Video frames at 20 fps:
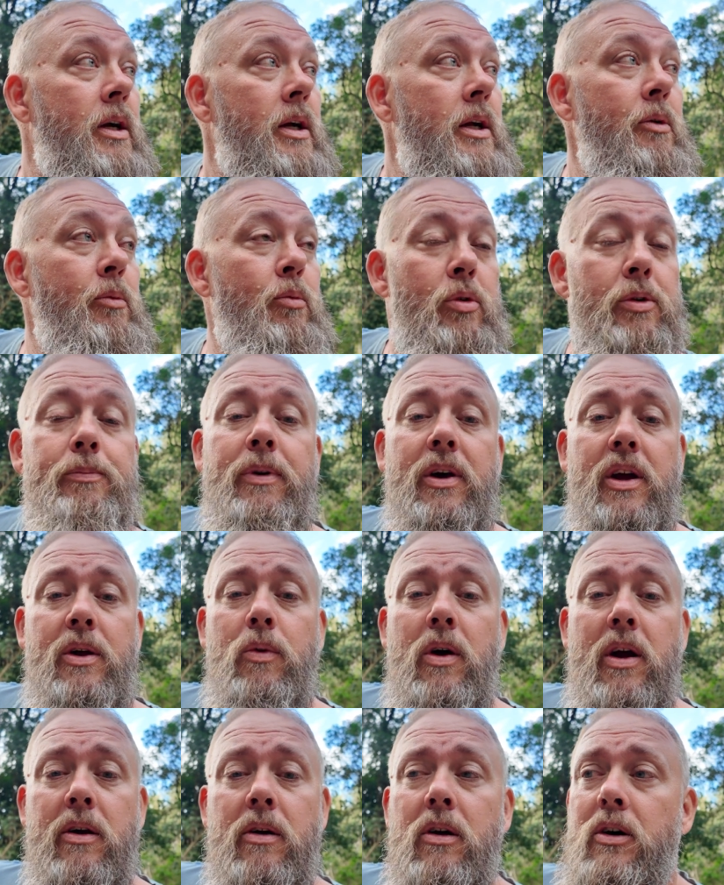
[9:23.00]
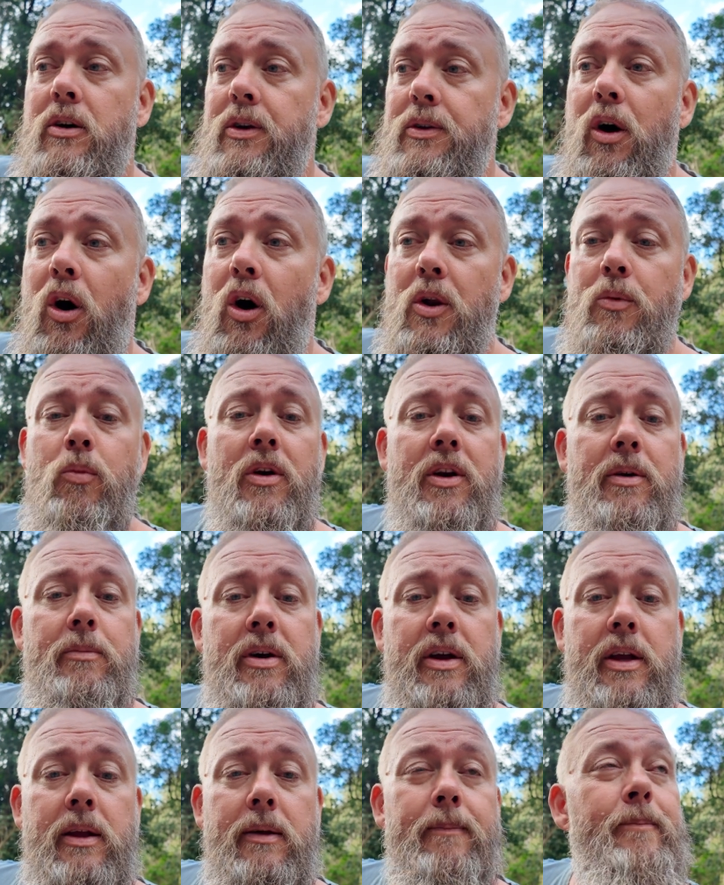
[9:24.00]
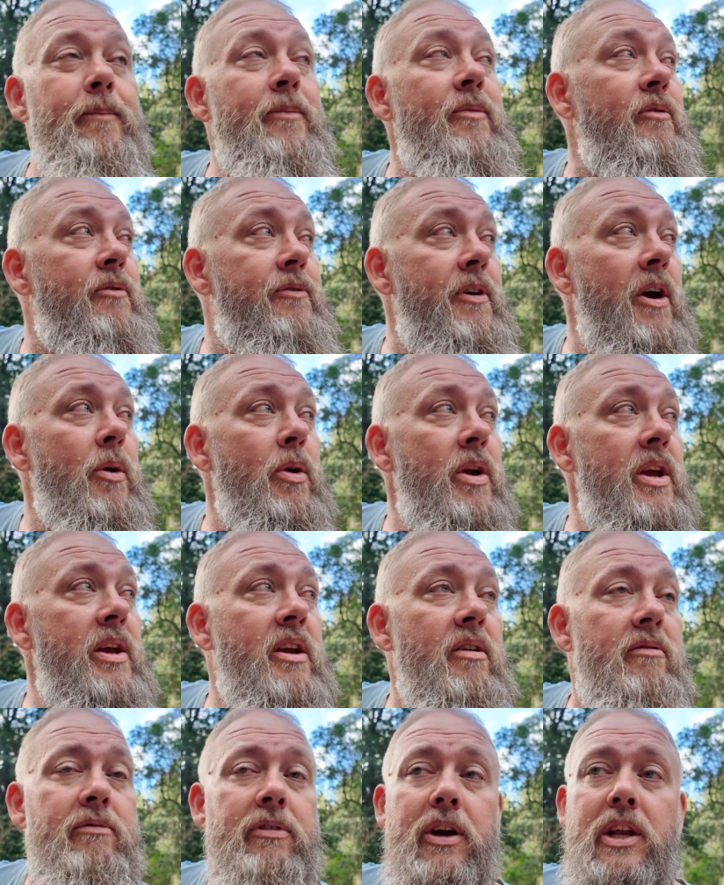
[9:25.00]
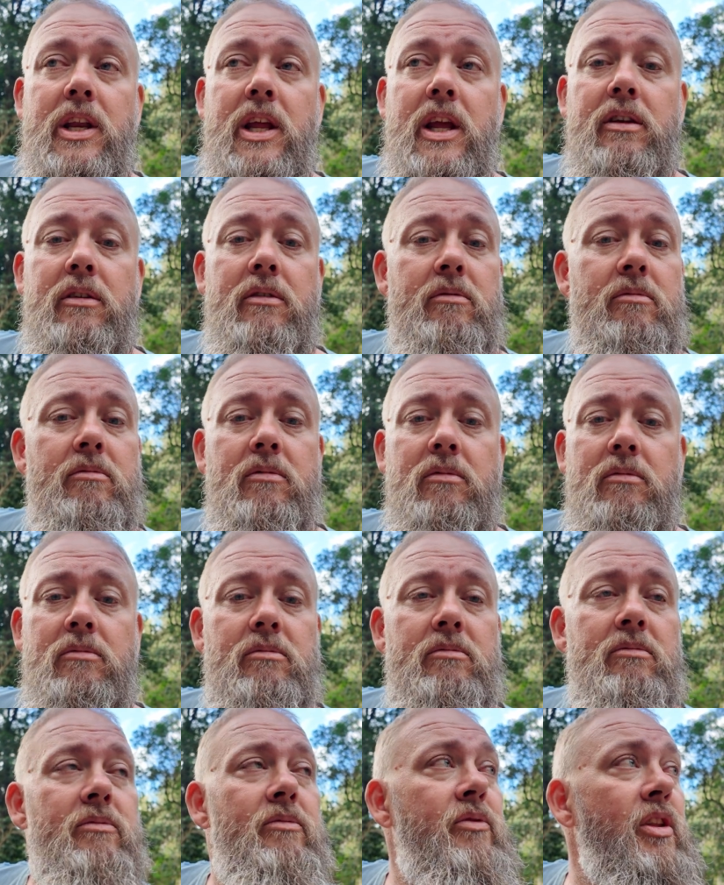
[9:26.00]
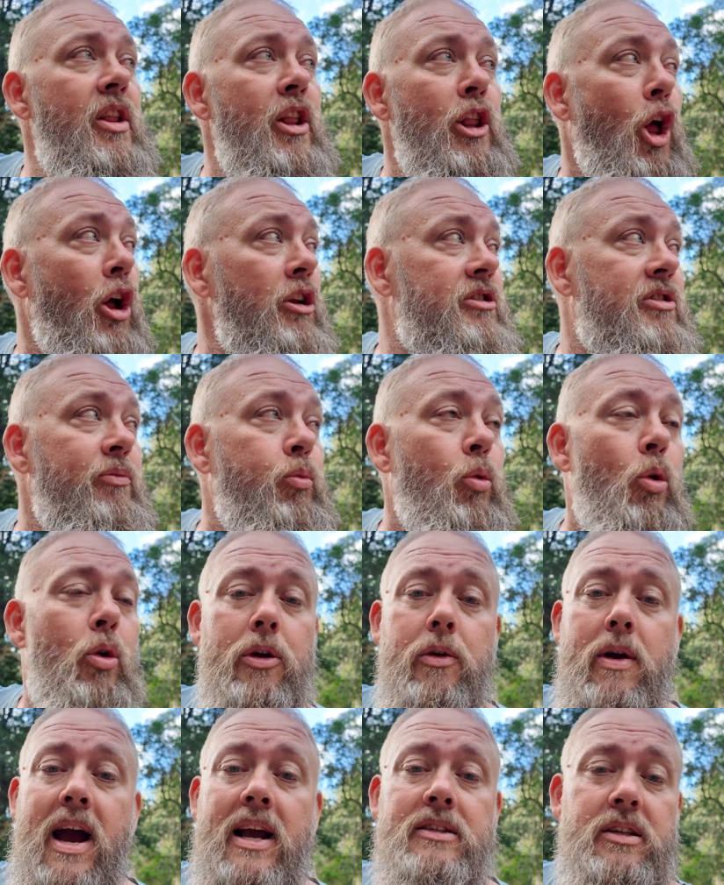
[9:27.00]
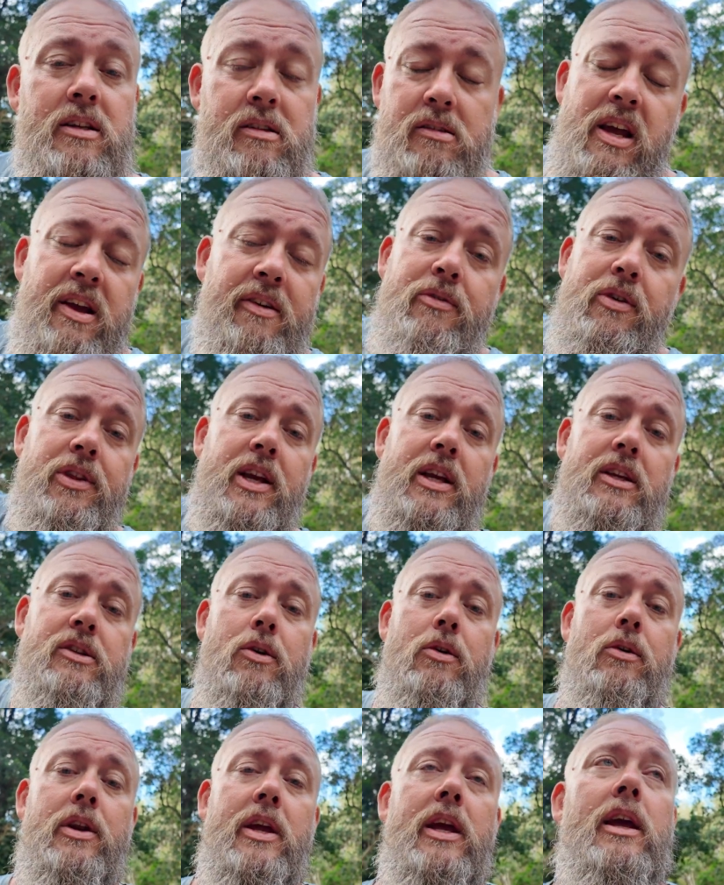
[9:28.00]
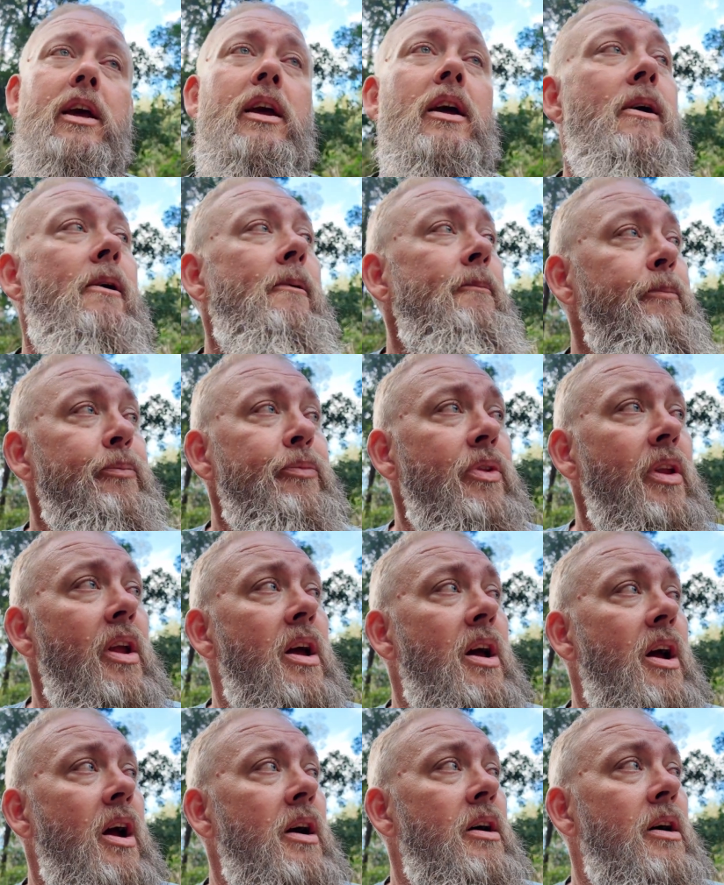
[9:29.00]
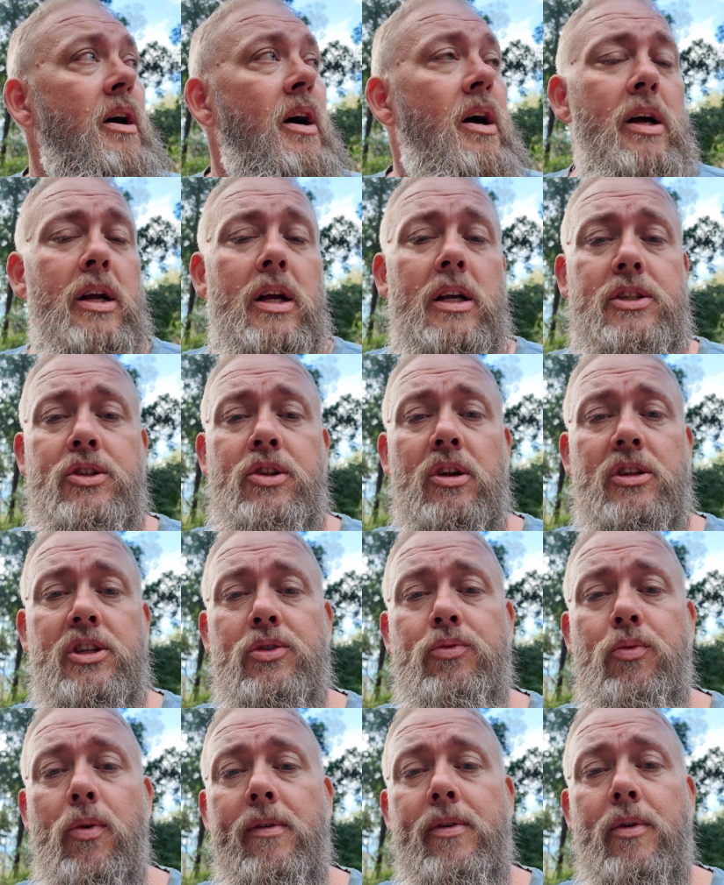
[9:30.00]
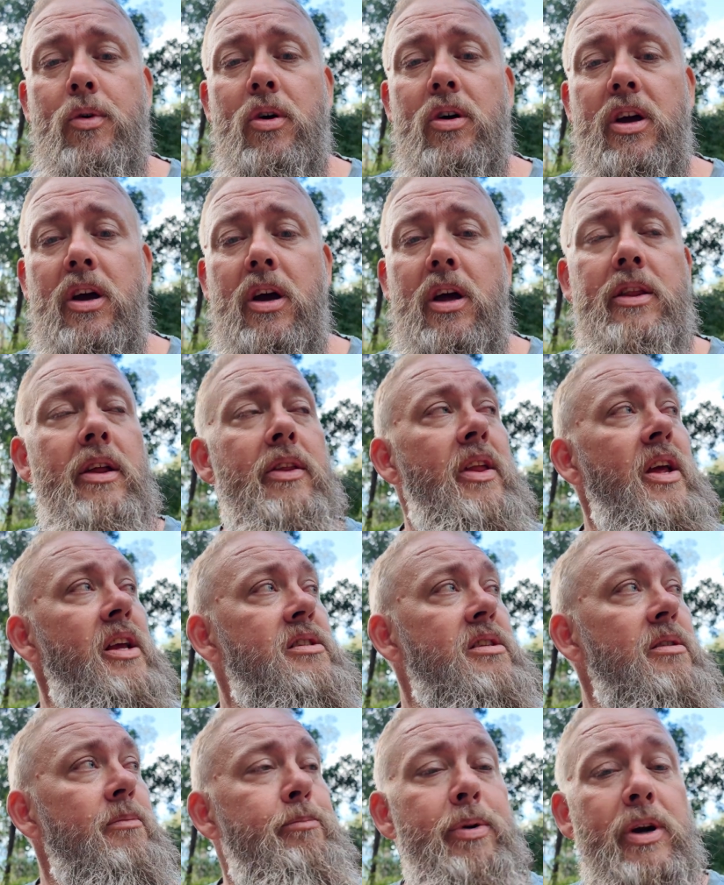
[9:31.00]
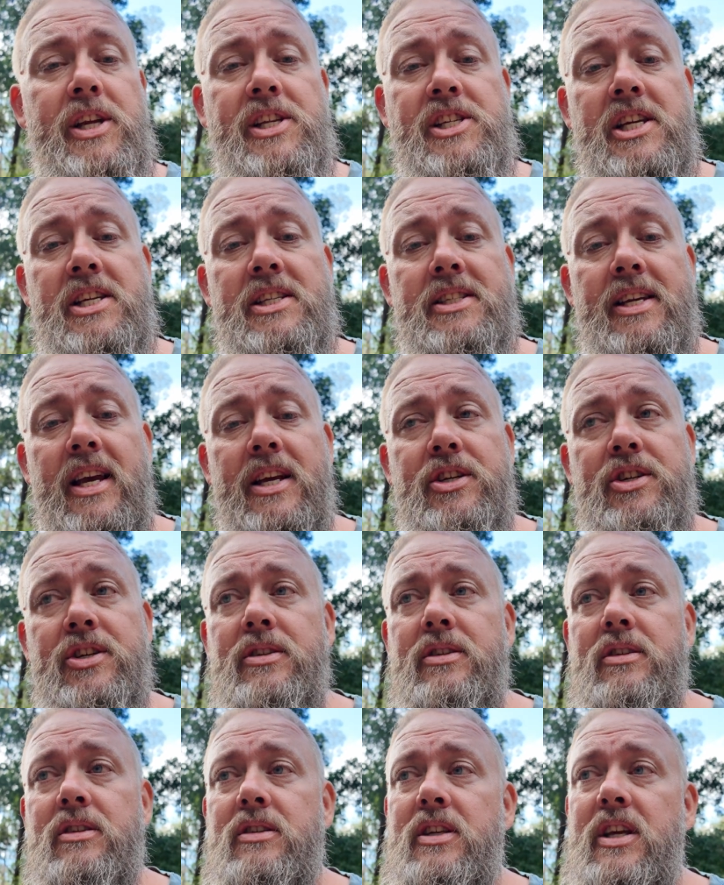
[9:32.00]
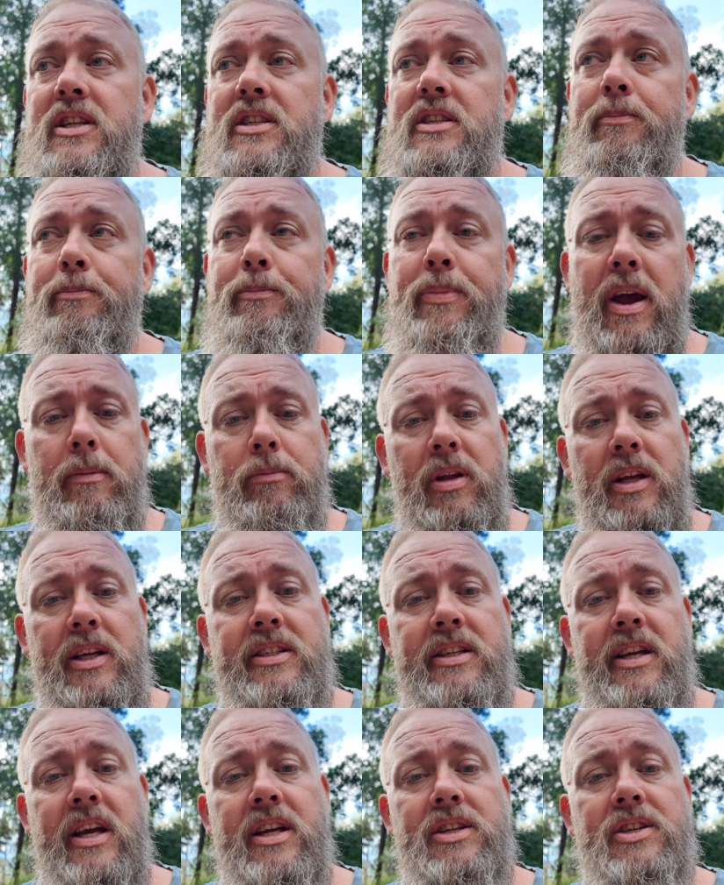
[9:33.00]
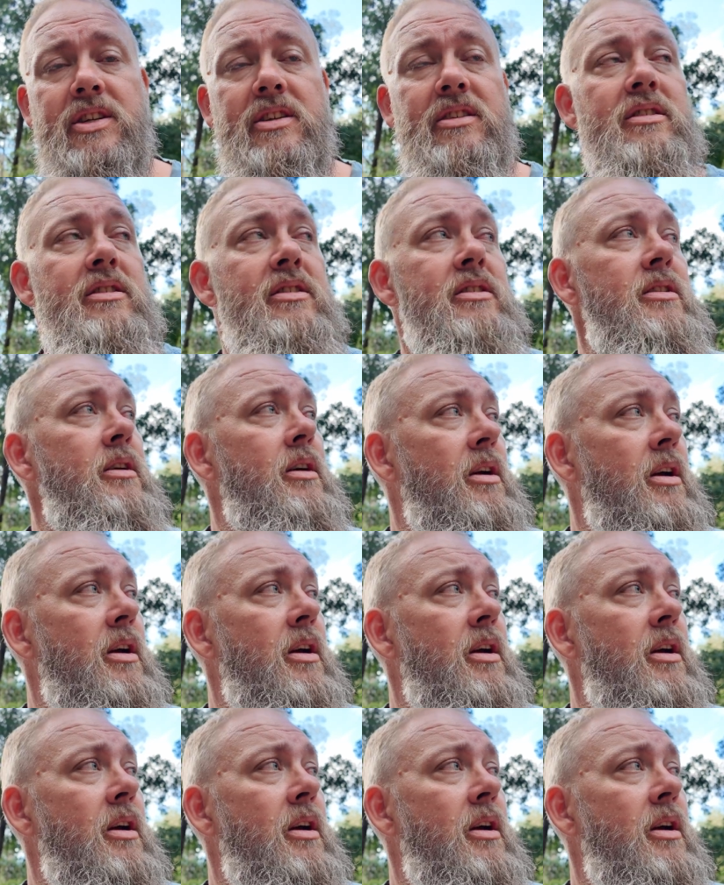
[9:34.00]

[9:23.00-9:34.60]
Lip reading: It would be where I'd want to be. Very convenient, lots of water access, everything's good here. It's not just river rock either. There's some beachy sections, there's some pebbly sections.